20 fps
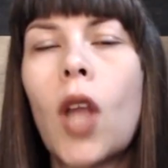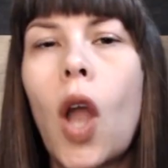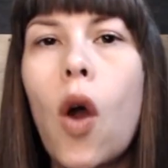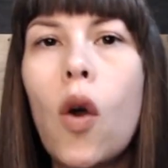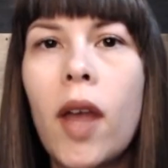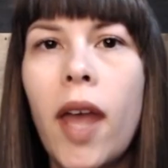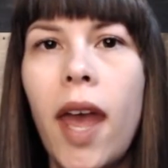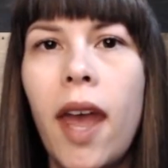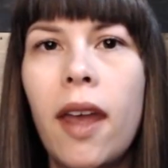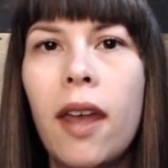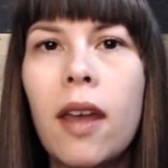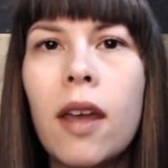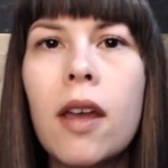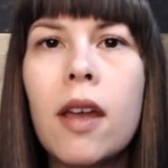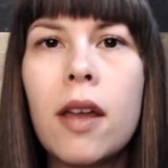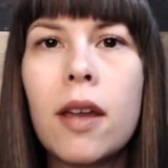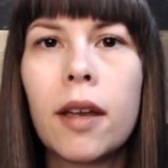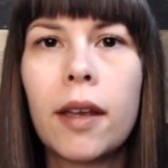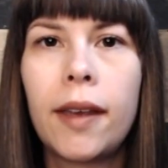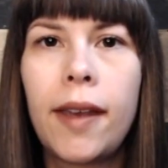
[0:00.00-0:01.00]
Okay,
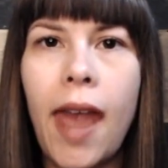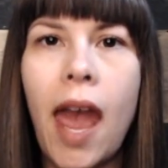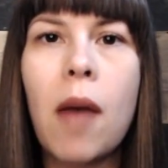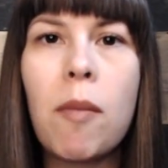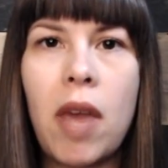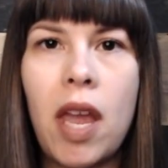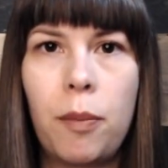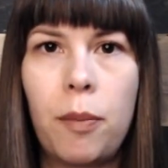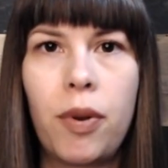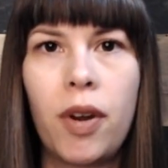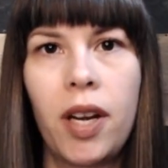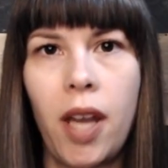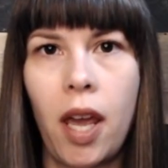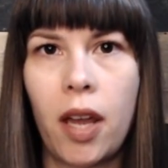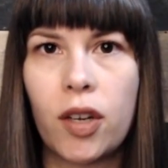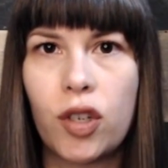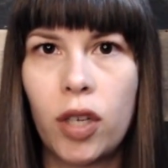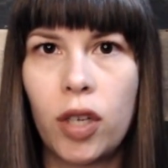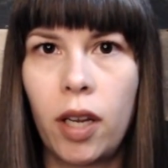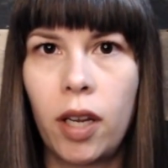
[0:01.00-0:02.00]
gamete
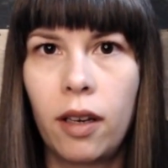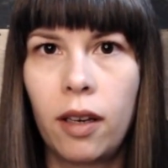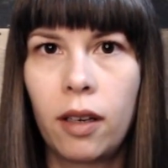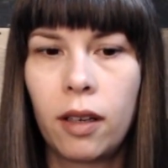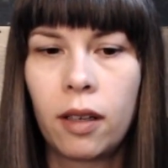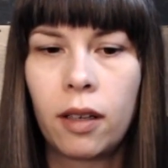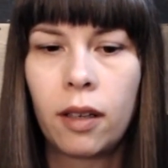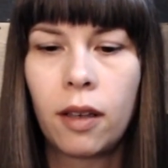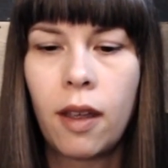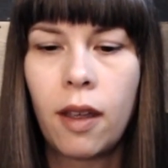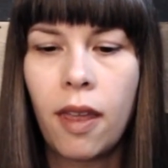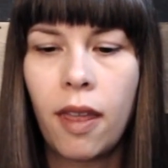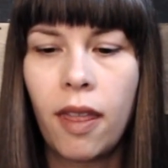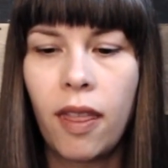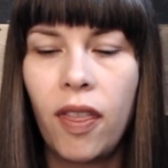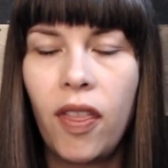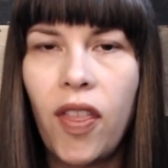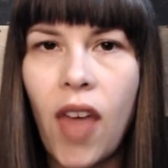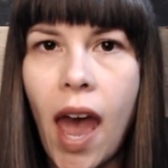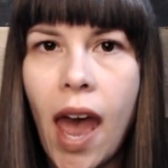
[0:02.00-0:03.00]
production.
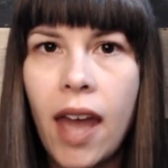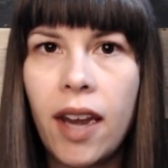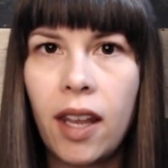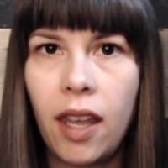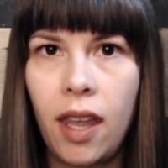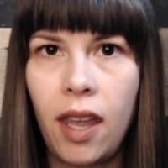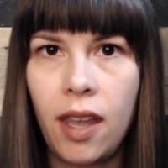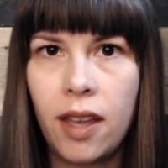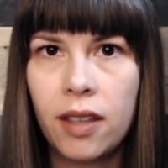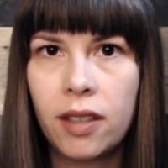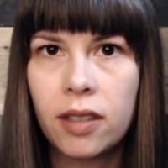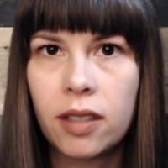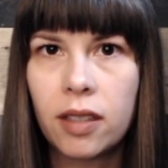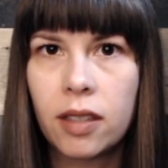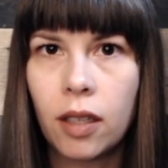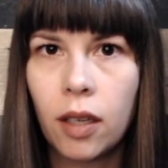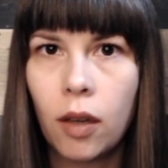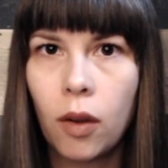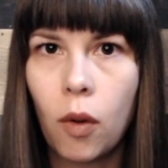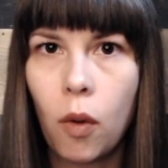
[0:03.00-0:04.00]
That
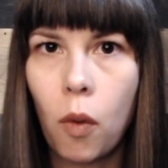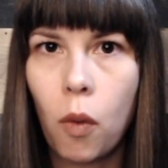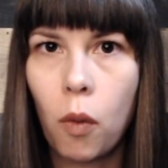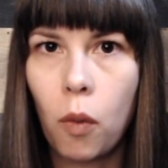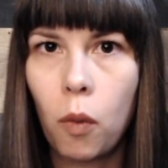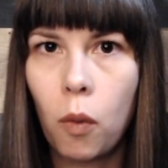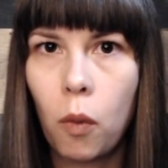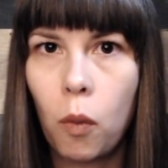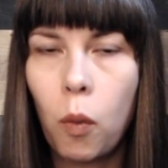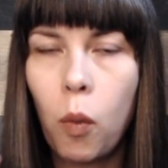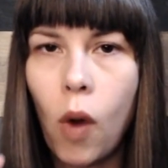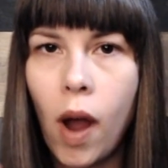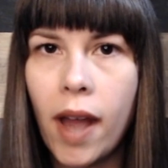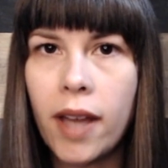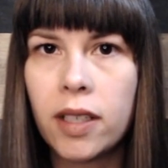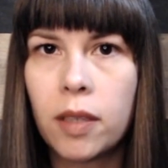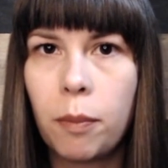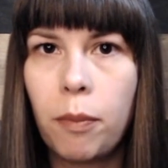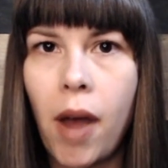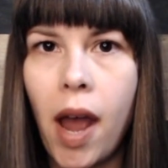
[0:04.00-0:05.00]
is
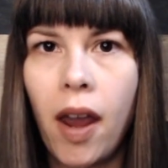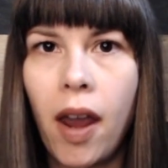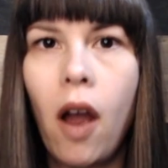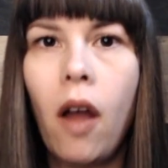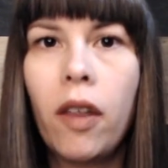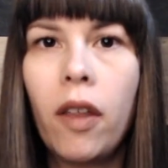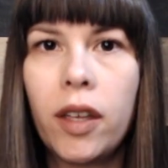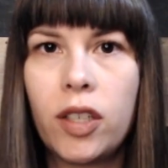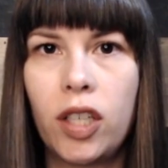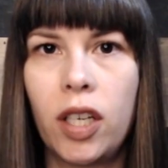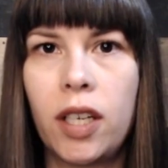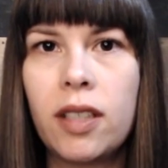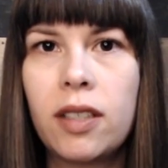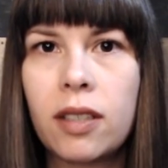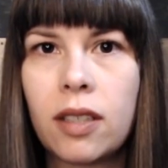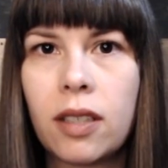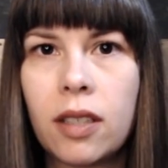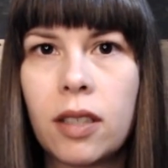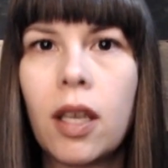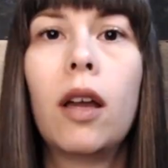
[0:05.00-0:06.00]
what
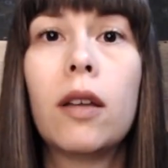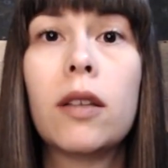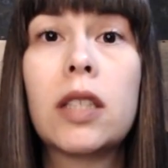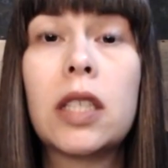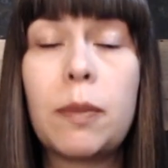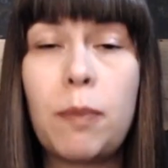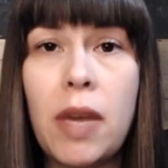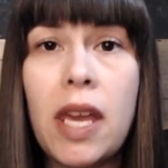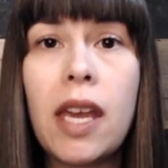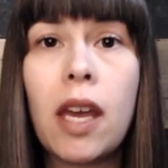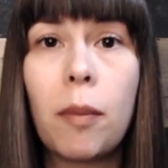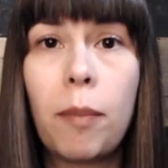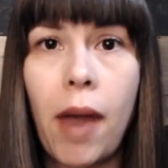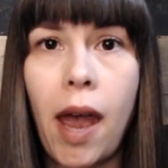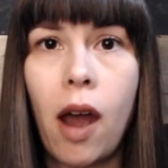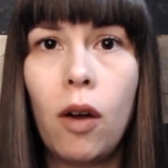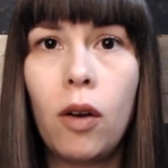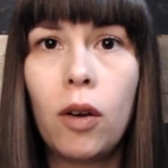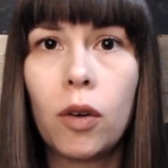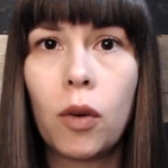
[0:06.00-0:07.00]
biologists speak
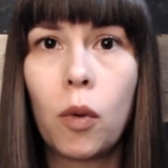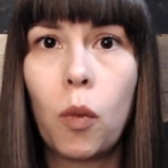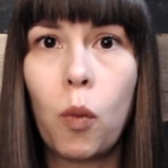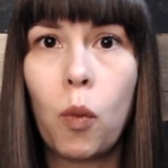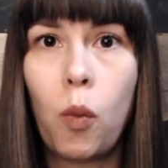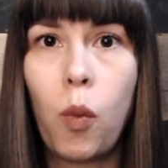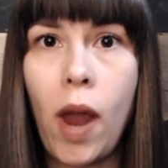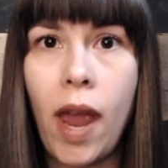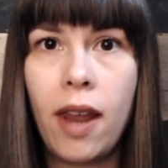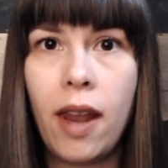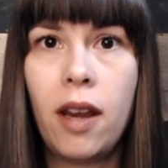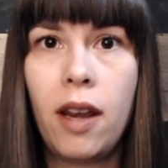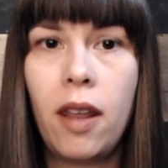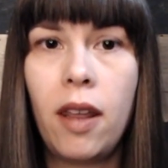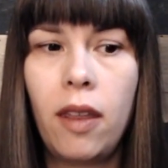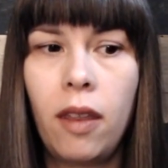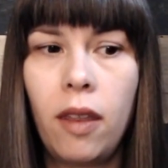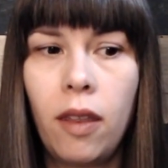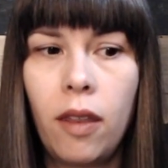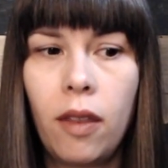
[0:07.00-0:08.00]
about when
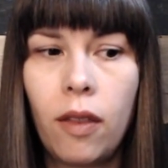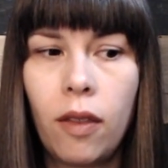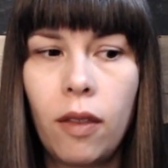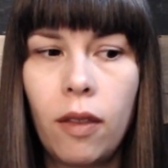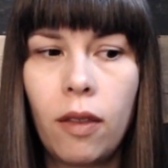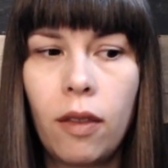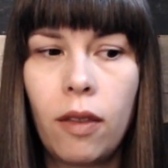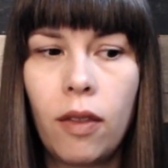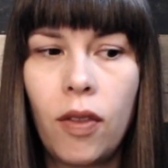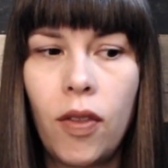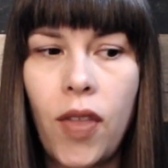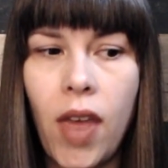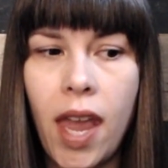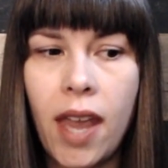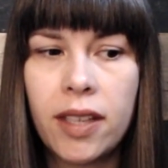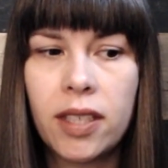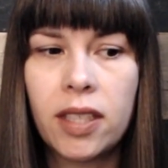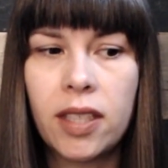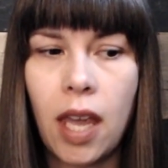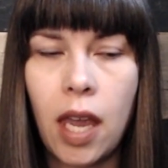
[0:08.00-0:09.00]

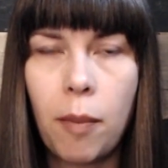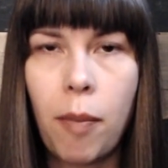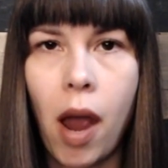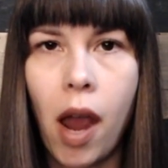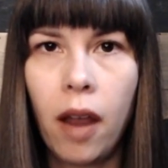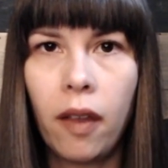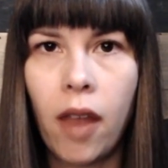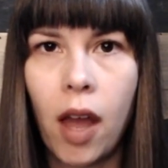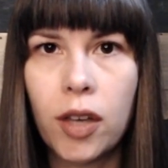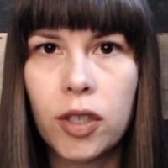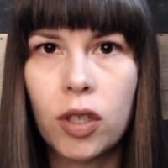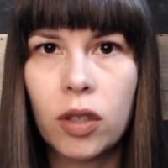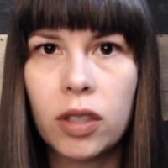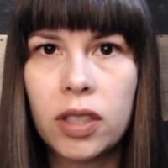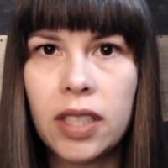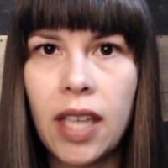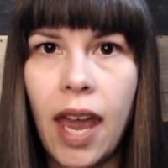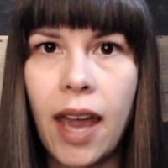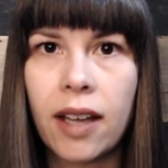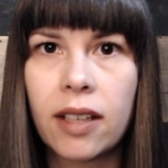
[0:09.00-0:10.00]
they say biological
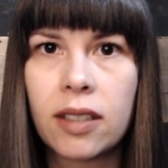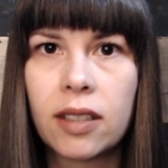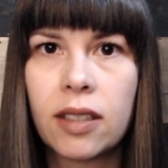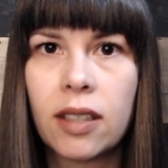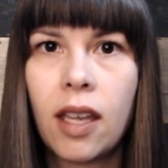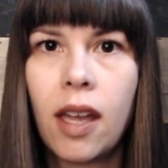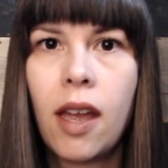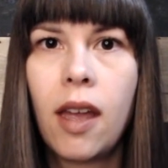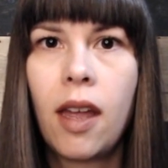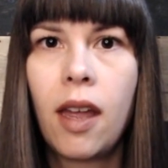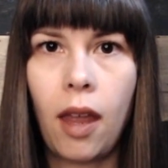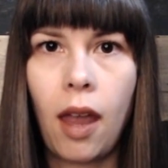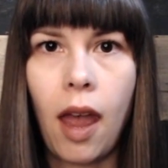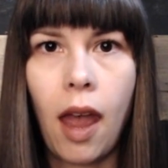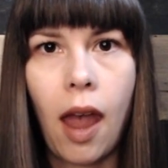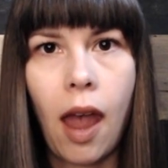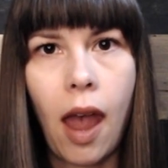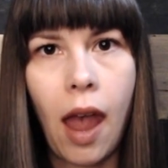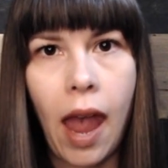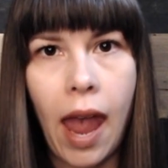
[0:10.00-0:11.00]
sex.
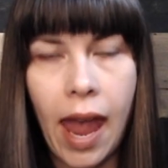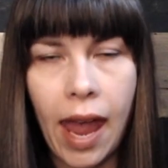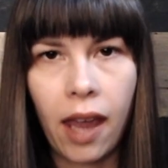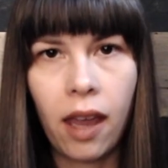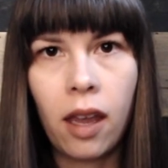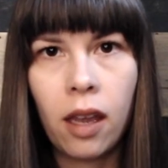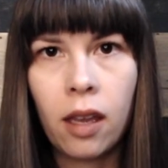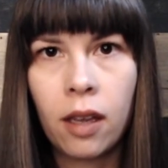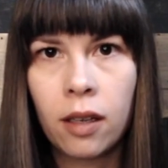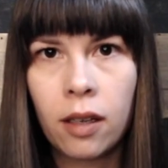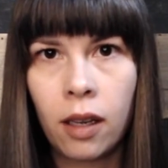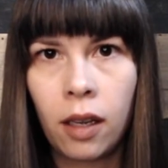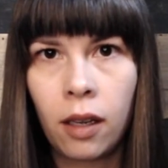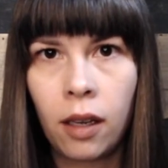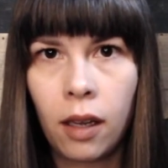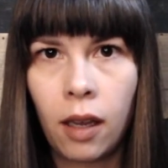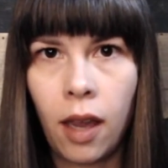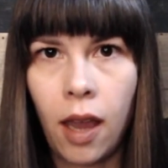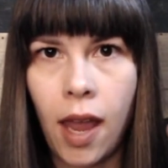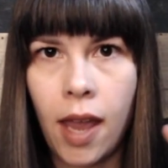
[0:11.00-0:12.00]
Egg
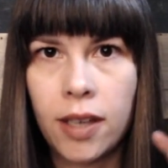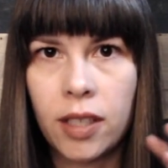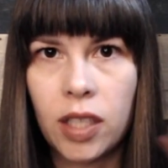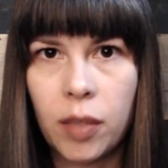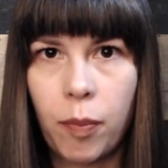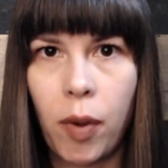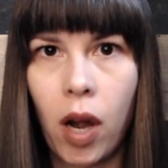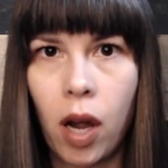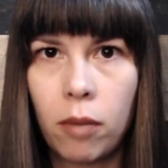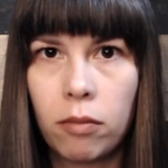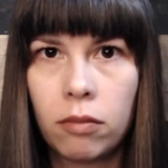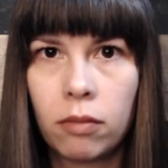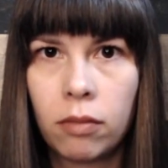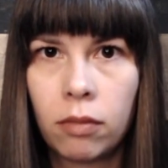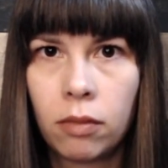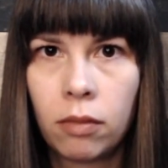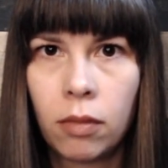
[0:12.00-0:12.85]
and sperm.